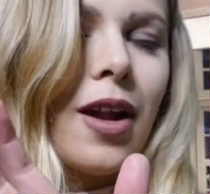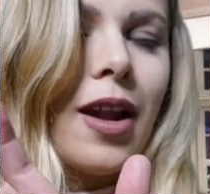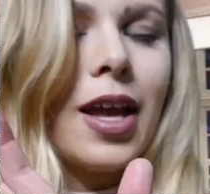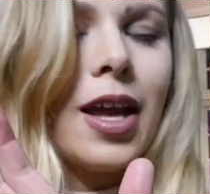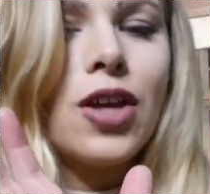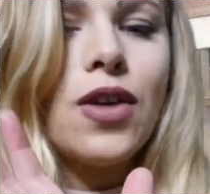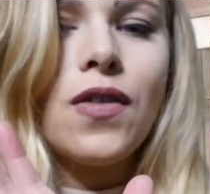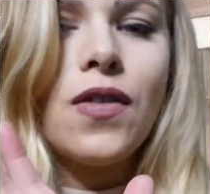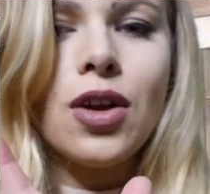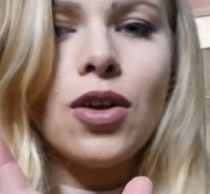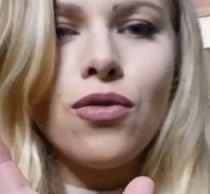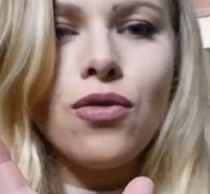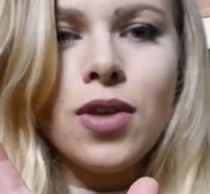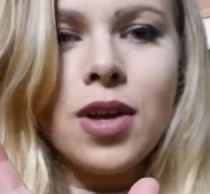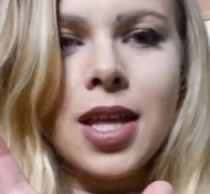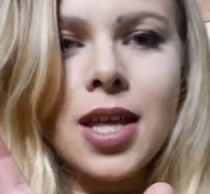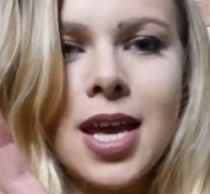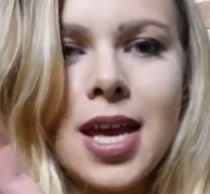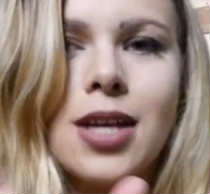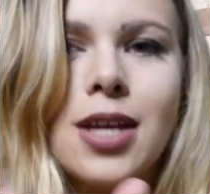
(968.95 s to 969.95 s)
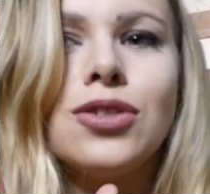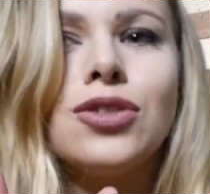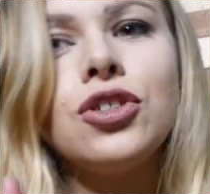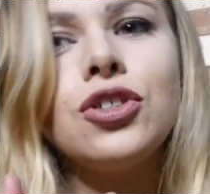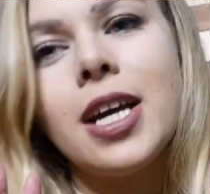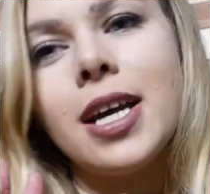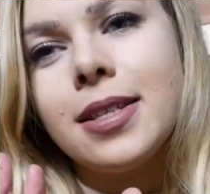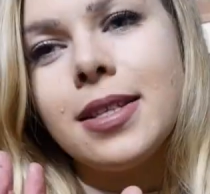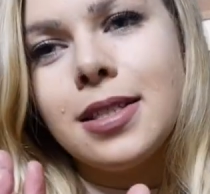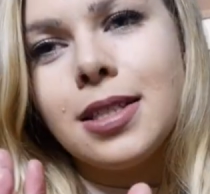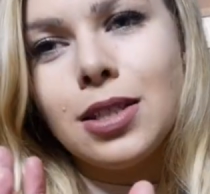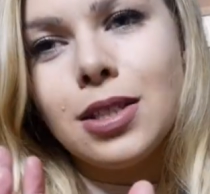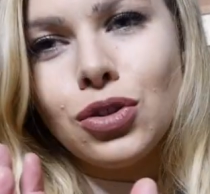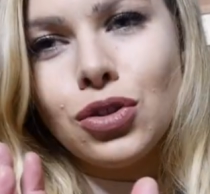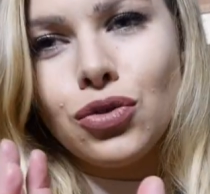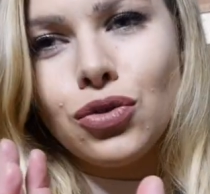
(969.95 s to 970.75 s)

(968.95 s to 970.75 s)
Like you have got a really interesting